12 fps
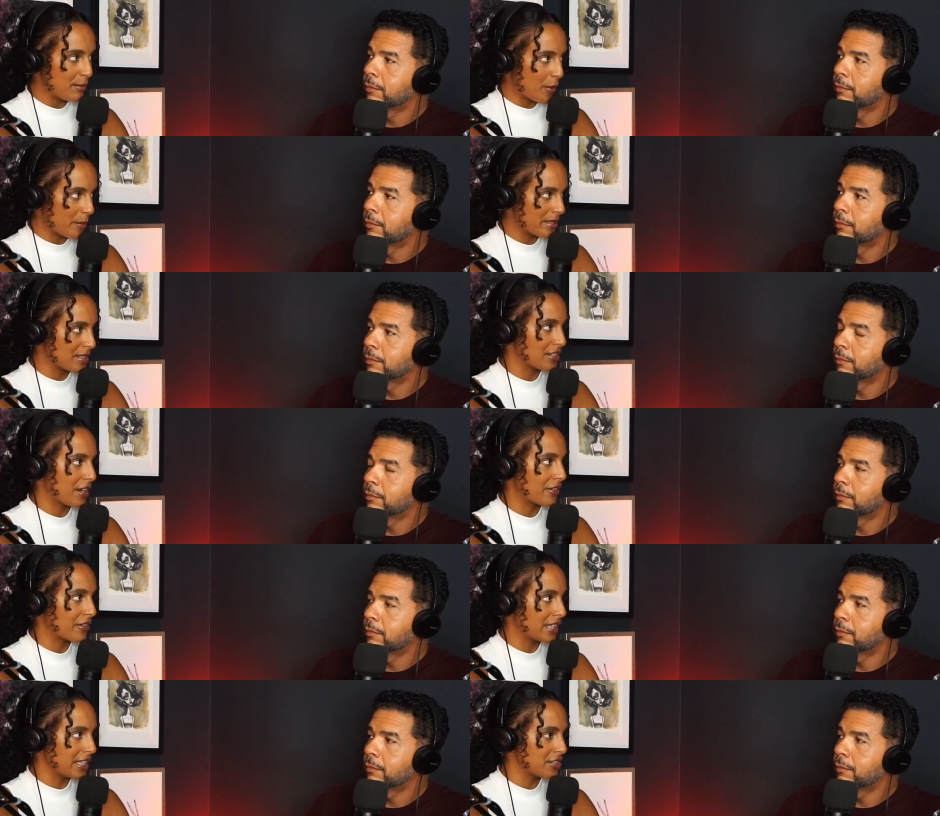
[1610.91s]
Speaker 1: moments in our
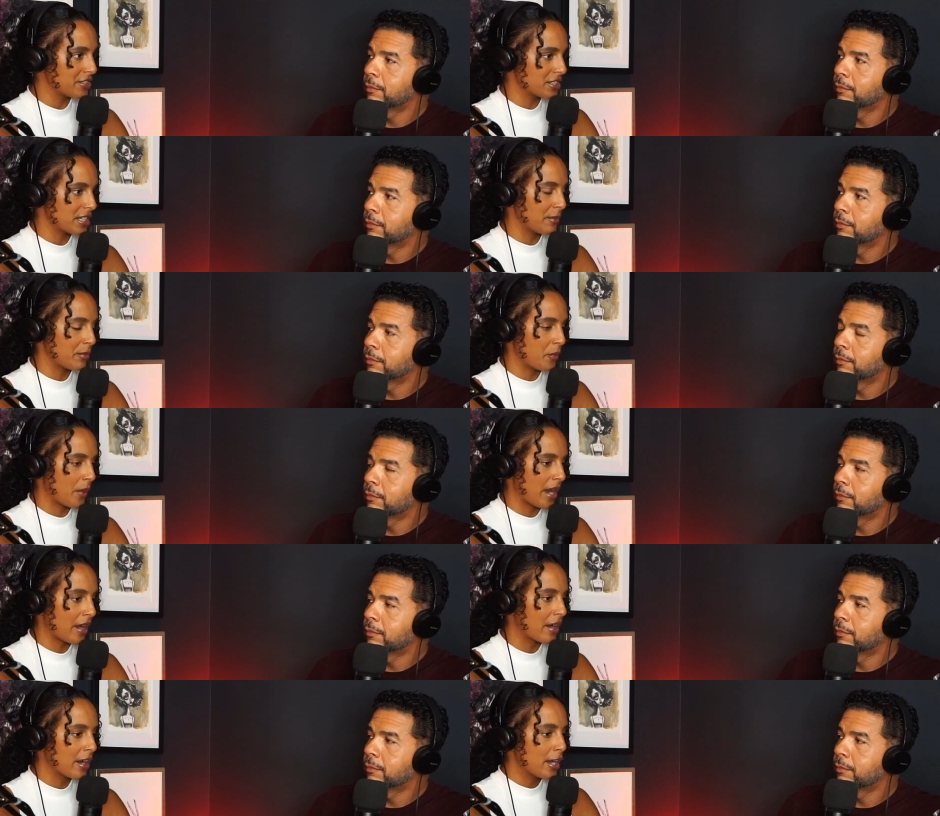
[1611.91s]
relationship
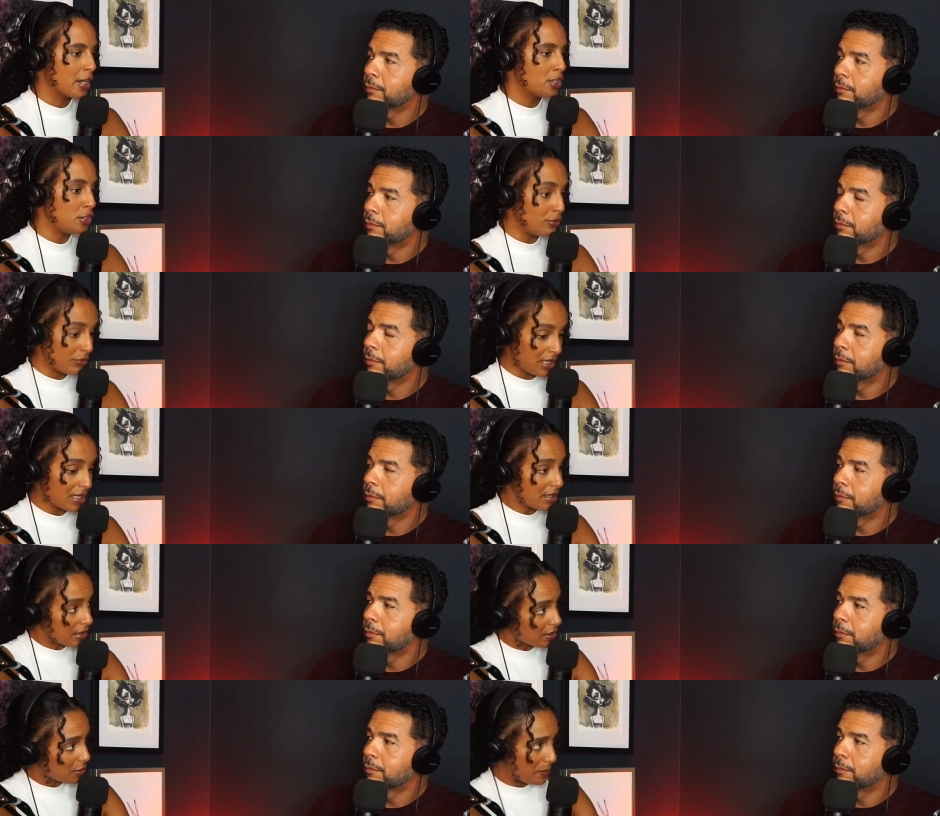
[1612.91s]
where you
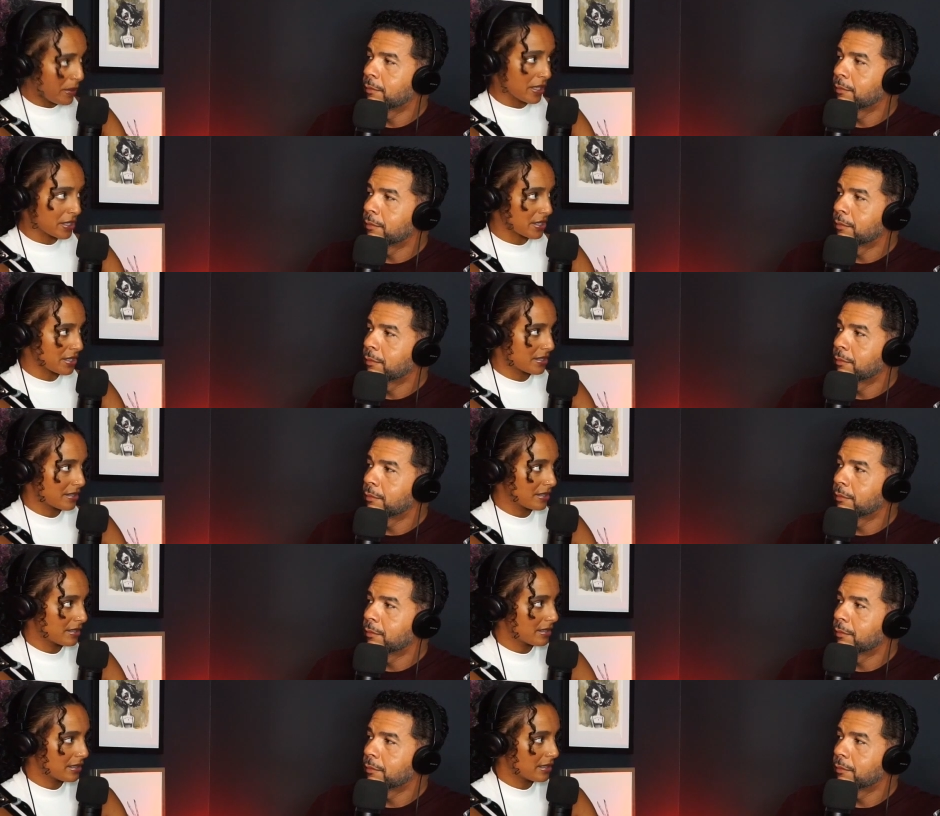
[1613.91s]
needed a little push
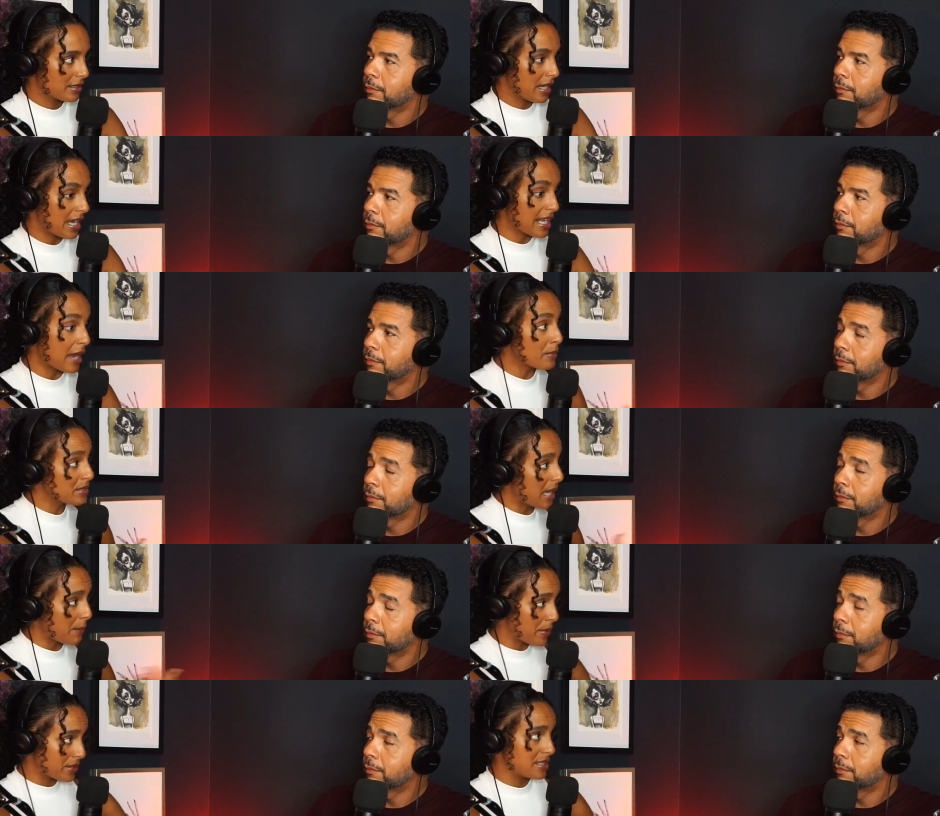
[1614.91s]
and I was
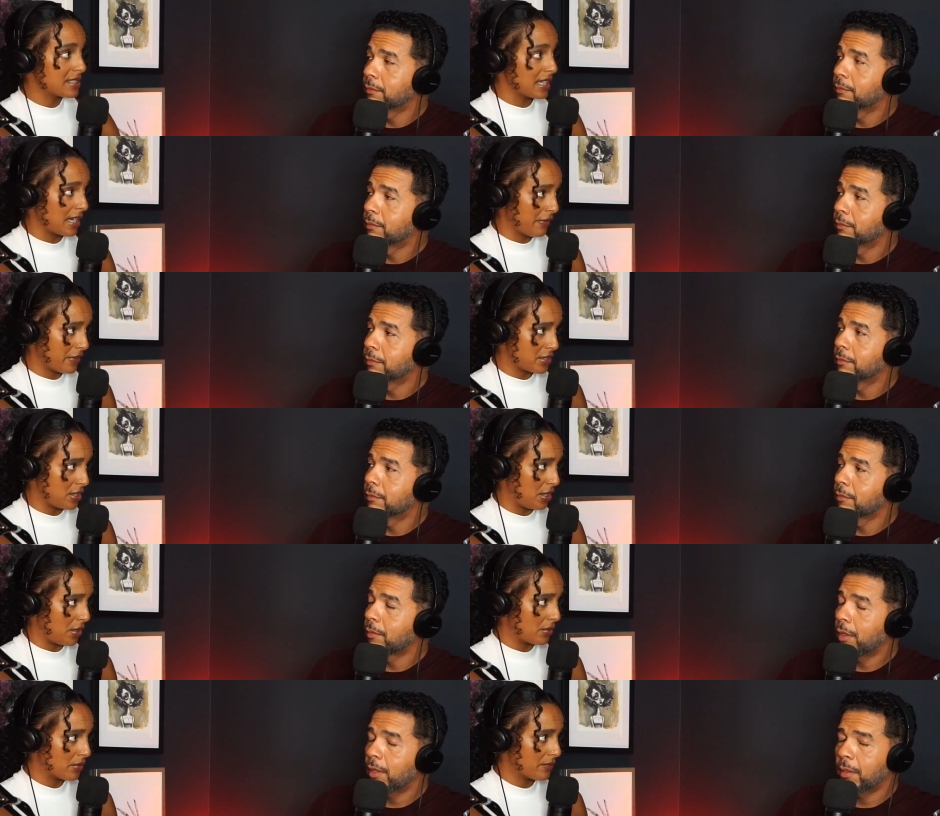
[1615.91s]
that person to give it to
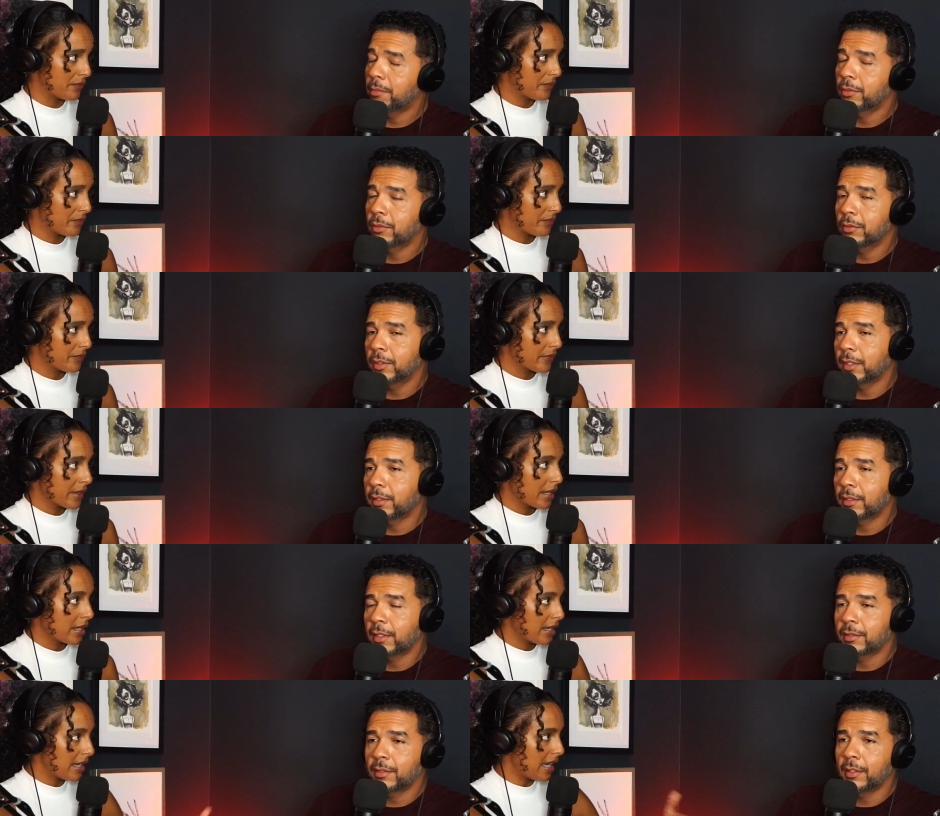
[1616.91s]
you. Yeah,
Speaker 2: absolutely. I think
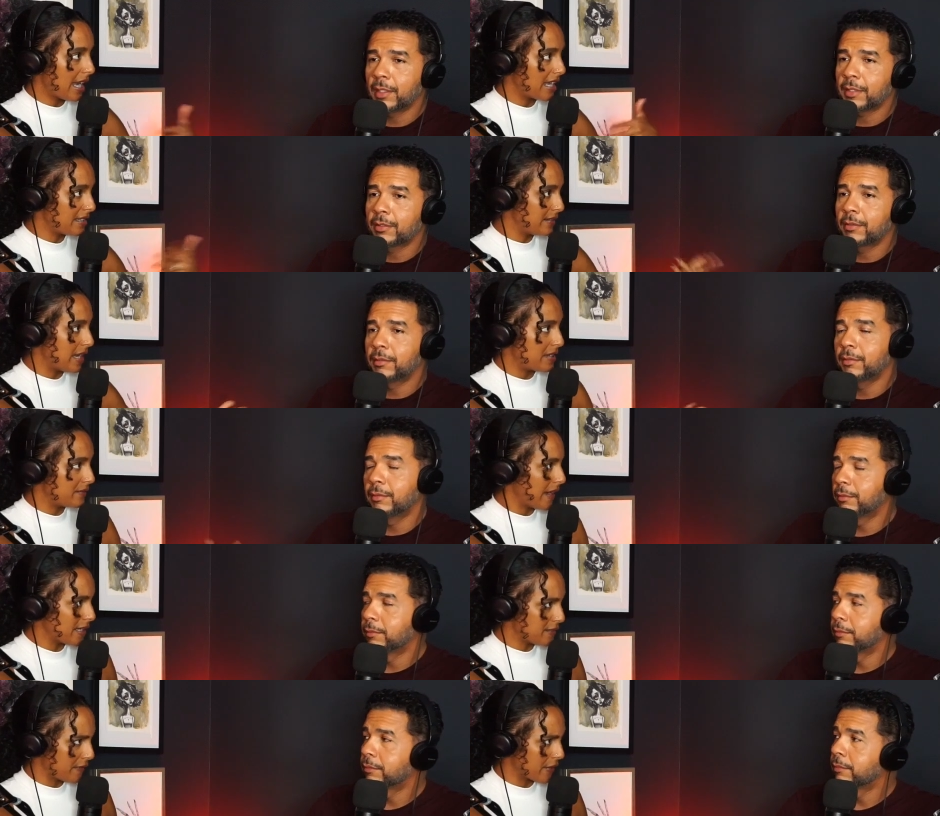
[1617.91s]
that's, that's and
Speaker 1: and
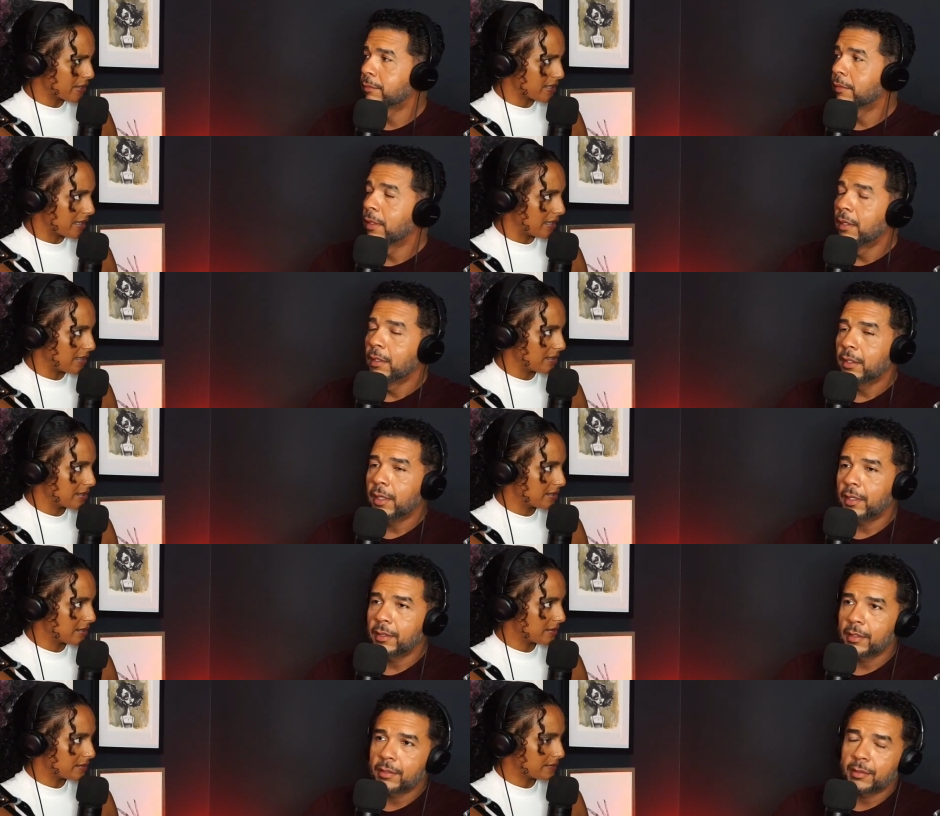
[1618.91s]
vice versa.
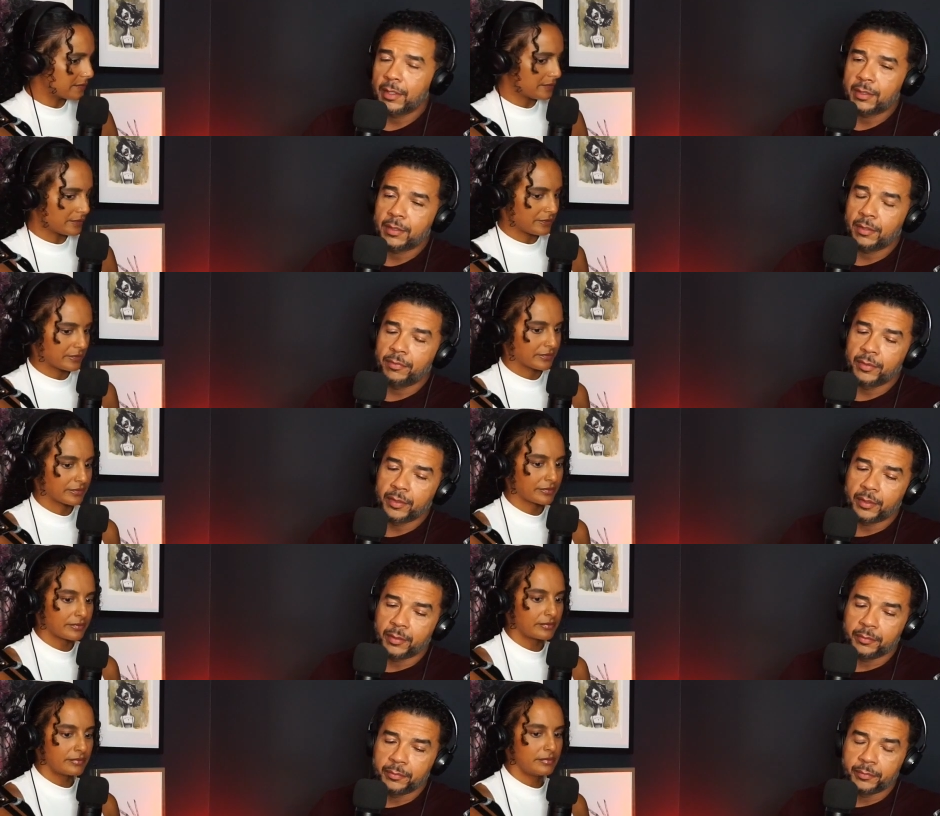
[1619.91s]
Speaker 2: Yeah, that's that's definitely
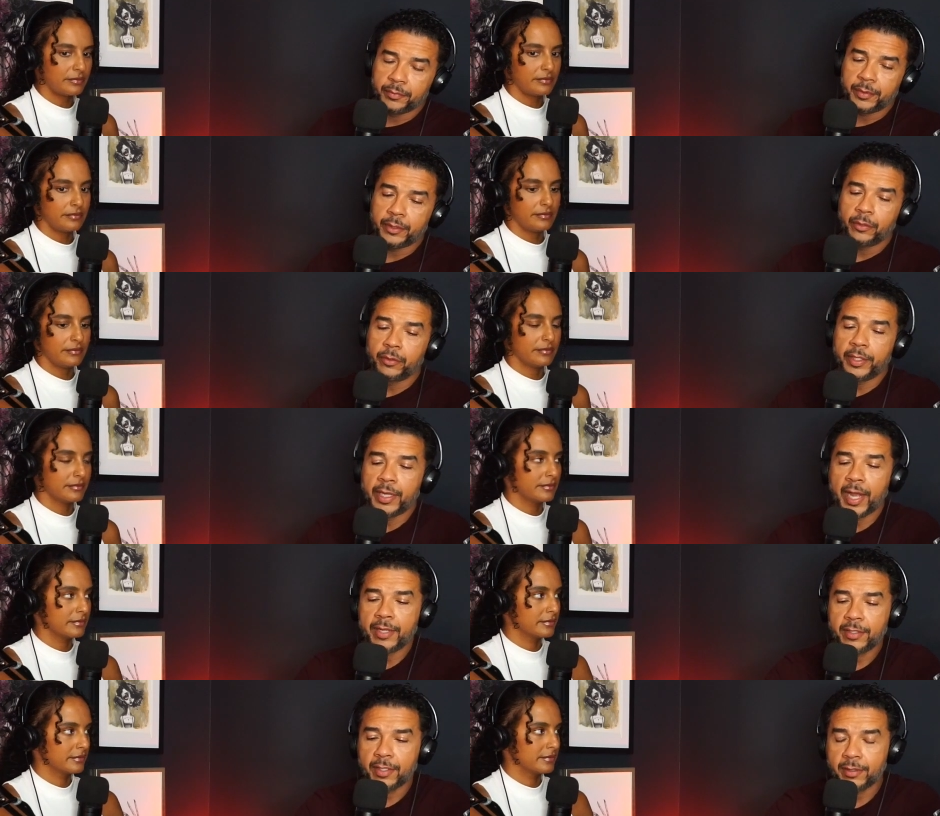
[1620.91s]
um you know an
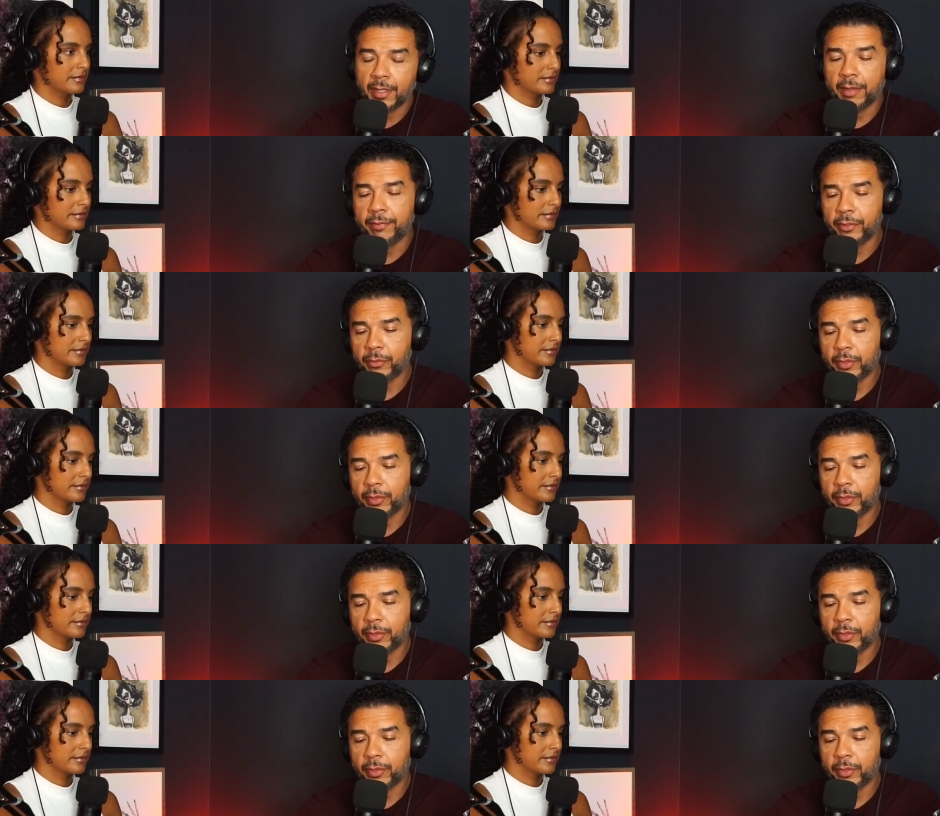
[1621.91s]
asset to have in a